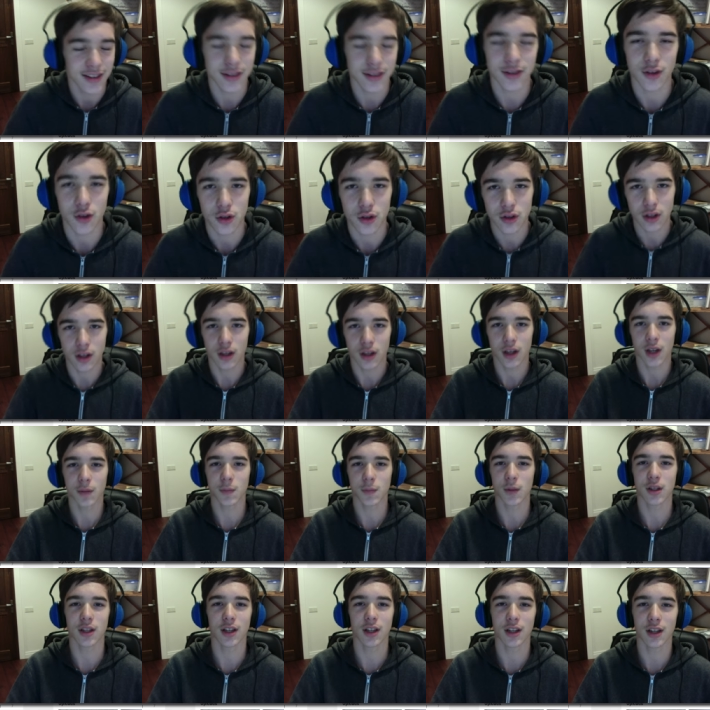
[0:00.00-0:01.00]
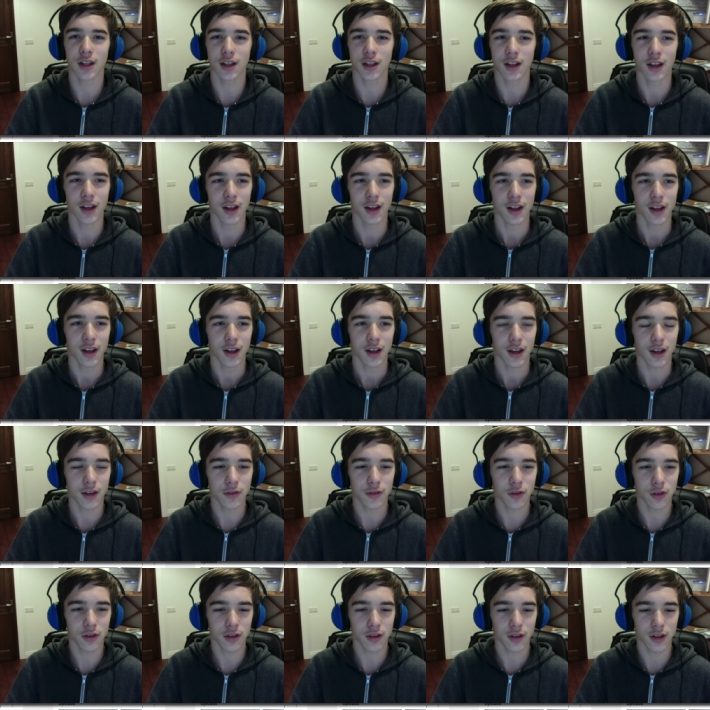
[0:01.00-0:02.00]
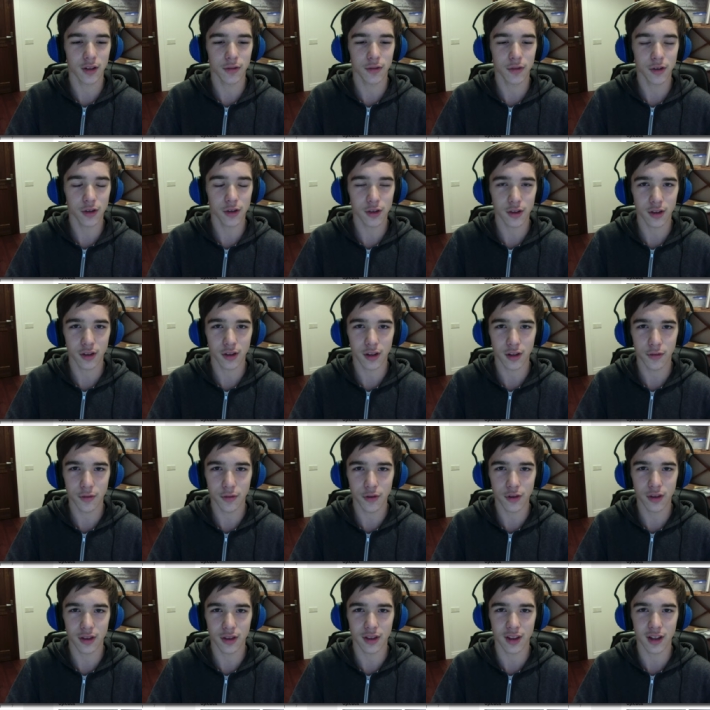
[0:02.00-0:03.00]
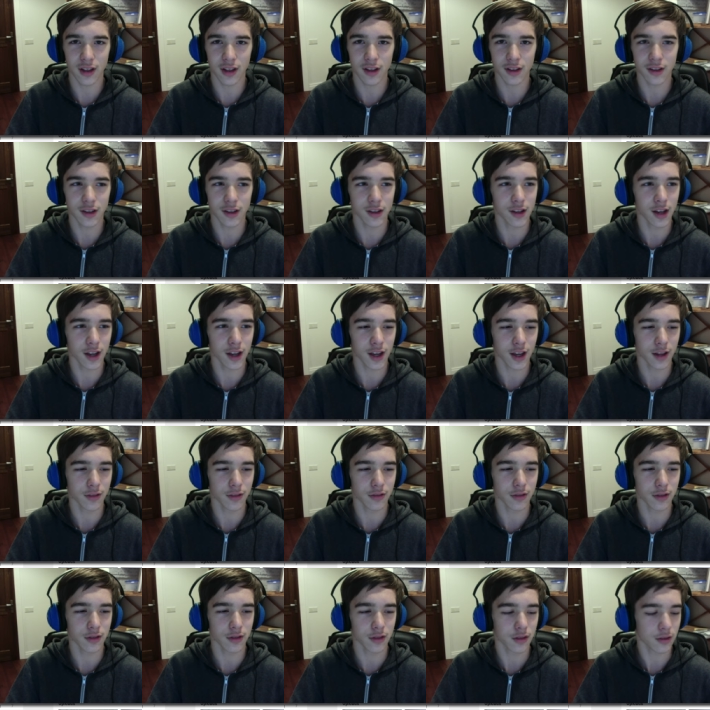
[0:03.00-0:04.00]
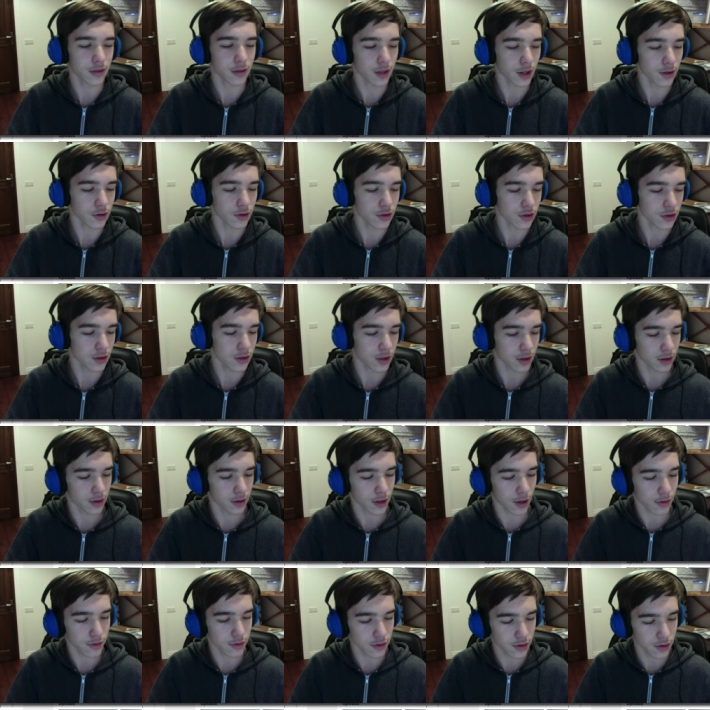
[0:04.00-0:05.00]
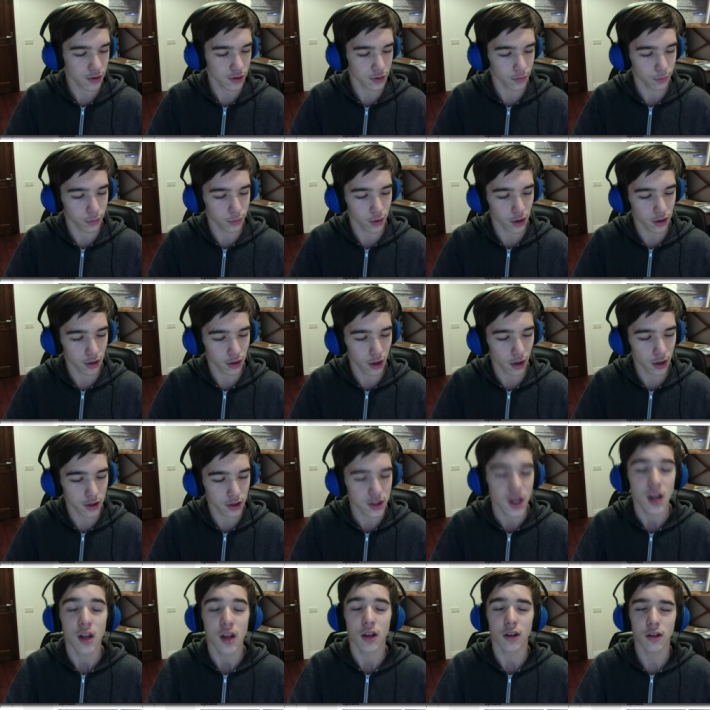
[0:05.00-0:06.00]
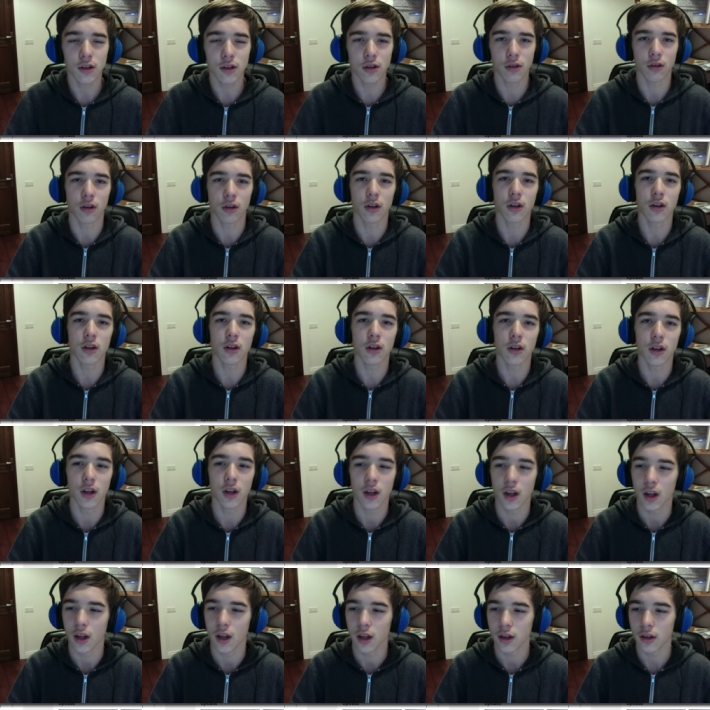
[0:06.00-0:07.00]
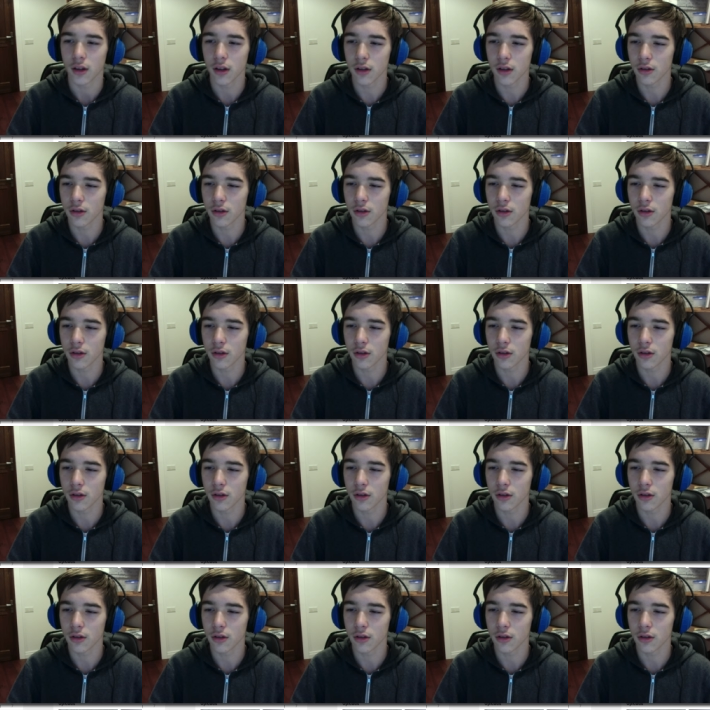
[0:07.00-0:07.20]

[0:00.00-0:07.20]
Seriously, I'm not kidding. If you're if you're if you think that I have thousands and thousands of dollars, then you're wrong. Then